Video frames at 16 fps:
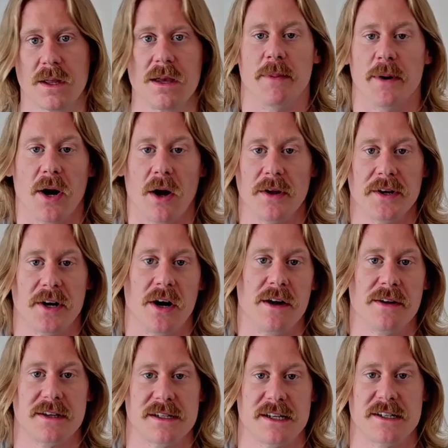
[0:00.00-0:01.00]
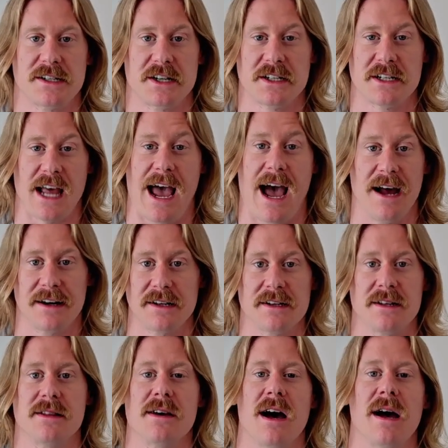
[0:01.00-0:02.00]
But all in all, this is just adding
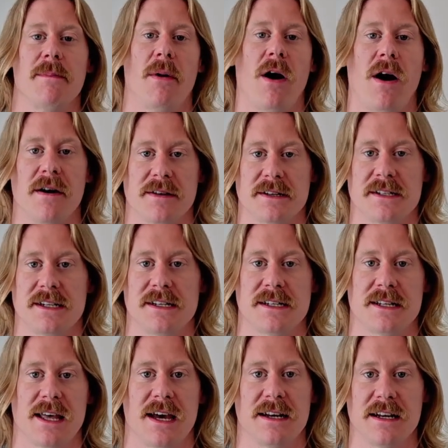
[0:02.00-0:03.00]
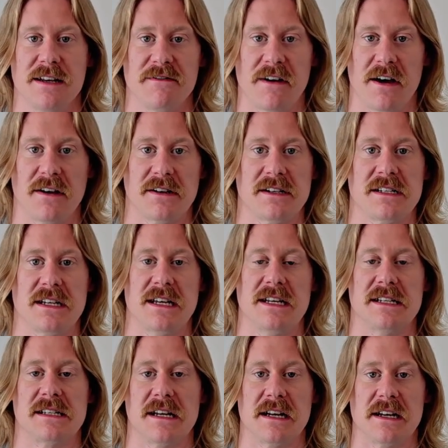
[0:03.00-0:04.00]
to the hypothesis that knee valgus
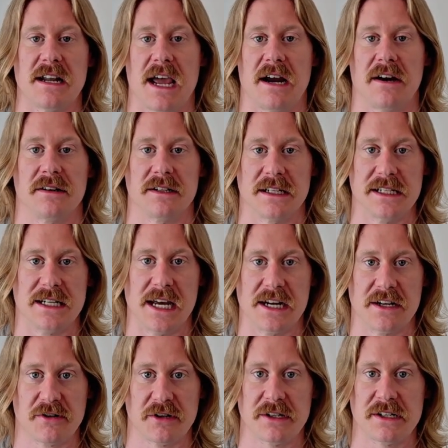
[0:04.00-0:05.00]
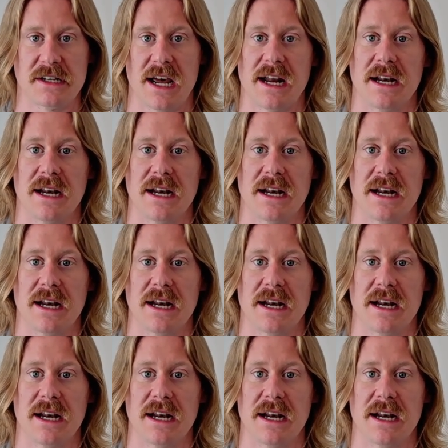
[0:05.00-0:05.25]
isn't inherently dangerous,